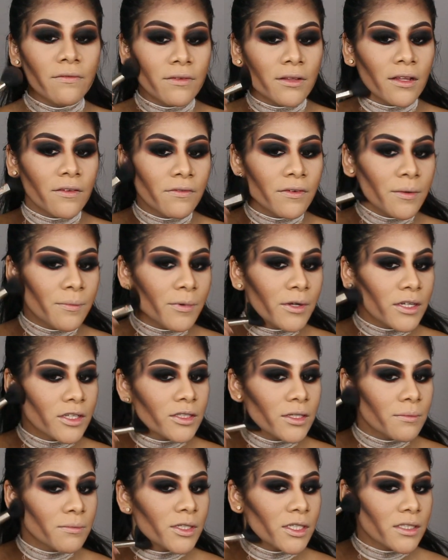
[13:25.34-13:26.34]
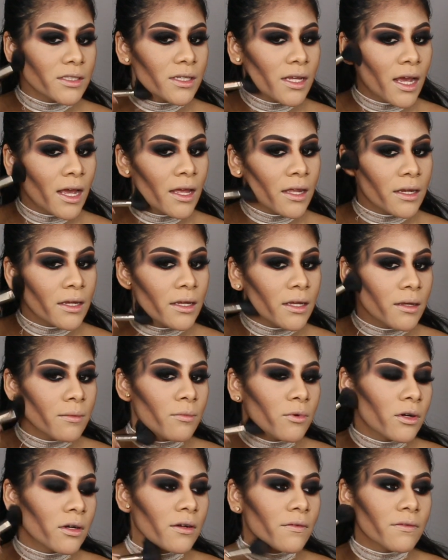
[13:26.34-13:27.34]
a fluffy brush, I'm just adding
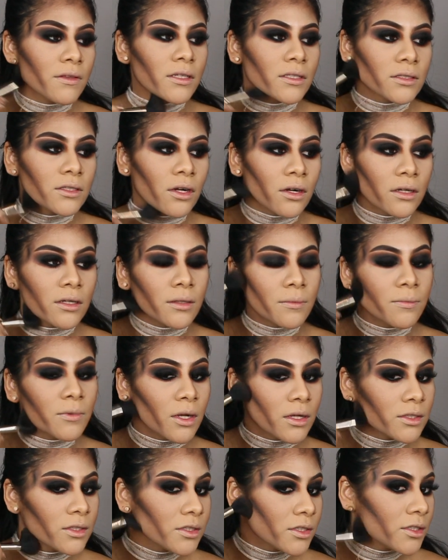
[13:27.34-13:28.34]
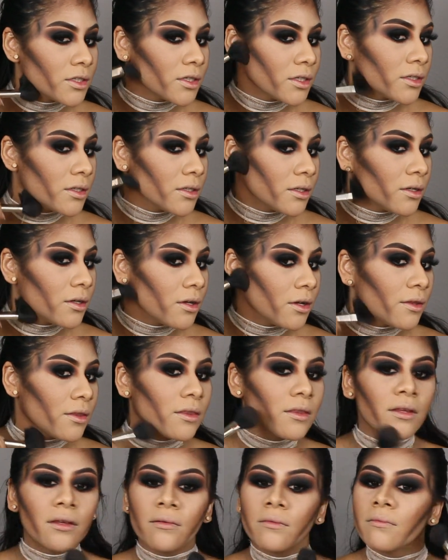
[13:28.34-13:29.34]
more of that darker bronzer on
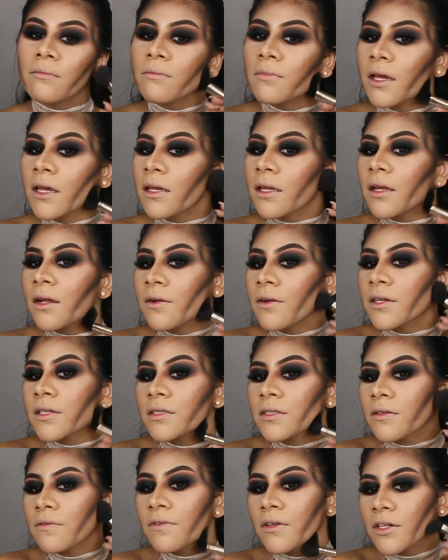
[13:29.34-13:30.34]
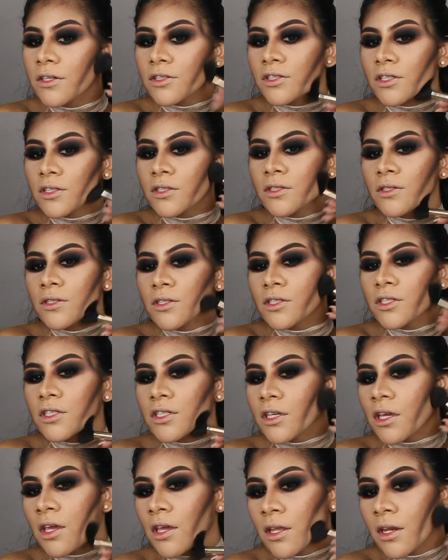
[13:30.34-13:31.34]
the back areas up here just to
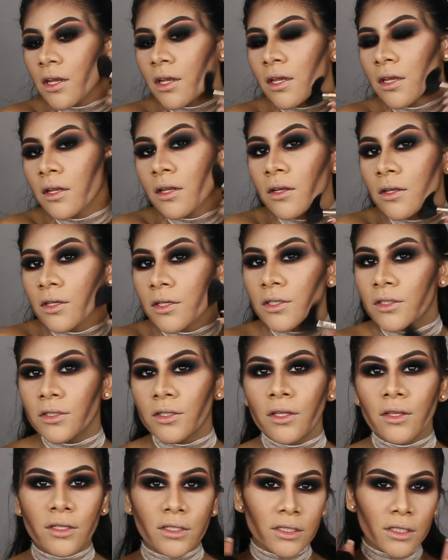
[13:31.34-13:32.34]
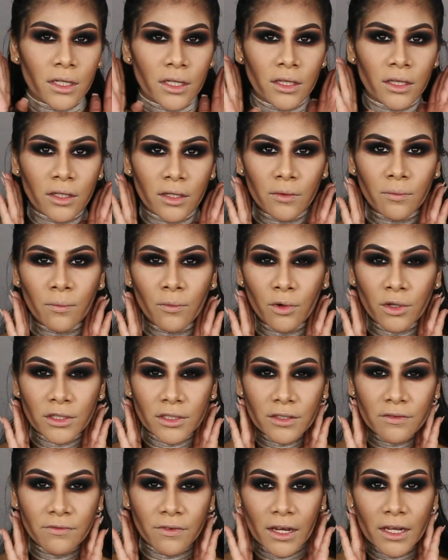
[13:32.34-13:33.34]
shade it so this can look more
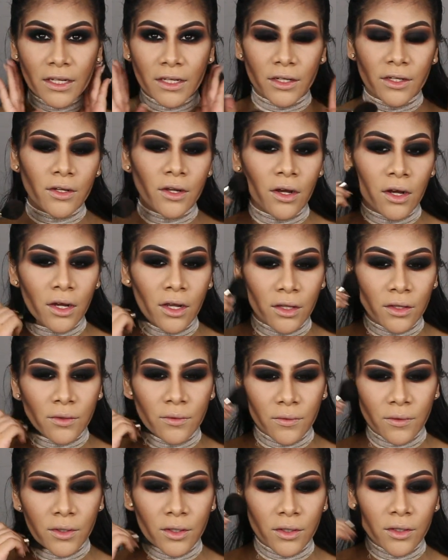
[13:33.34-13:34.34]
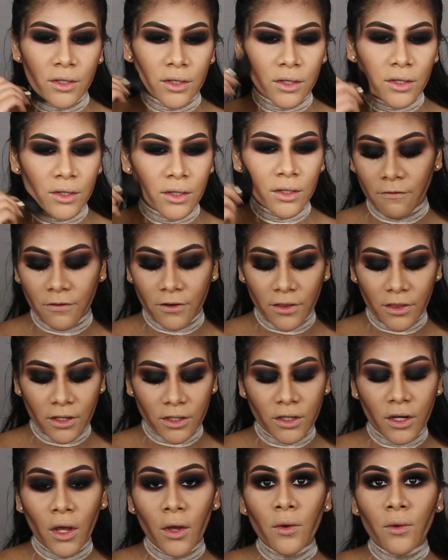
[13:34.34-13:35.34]
defined and hollow on here. For the
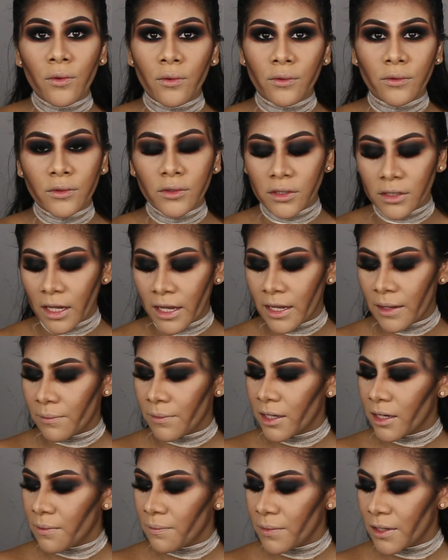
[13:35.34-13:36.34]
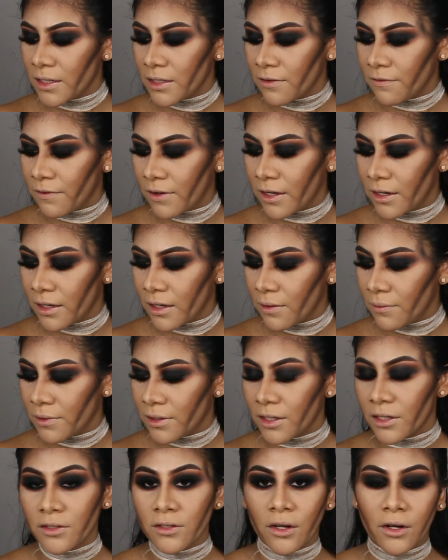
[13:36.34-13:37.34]
nose, I am going to be defining it
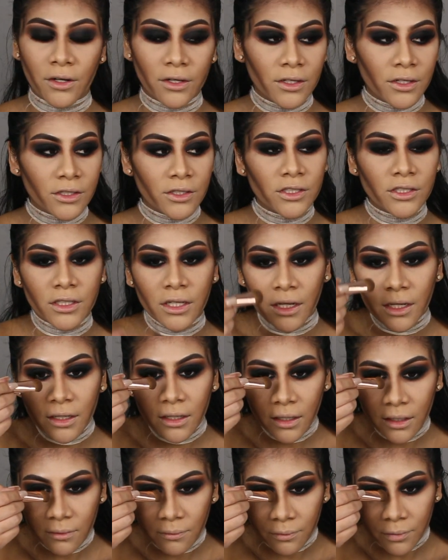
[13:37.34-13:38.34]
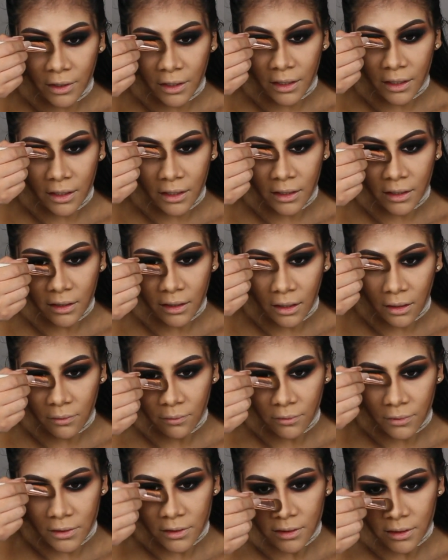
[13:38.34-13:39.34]
with a darker shade and bringing it
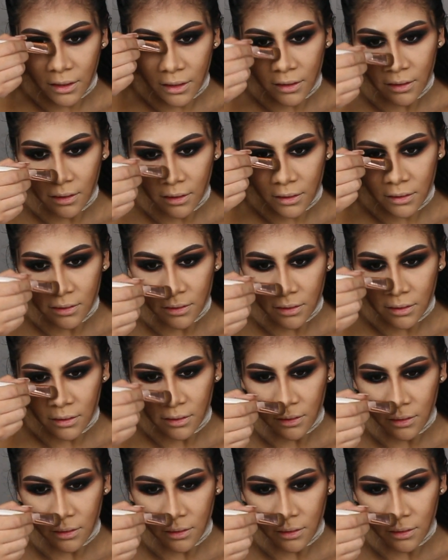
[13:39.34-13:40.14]
downwards like this,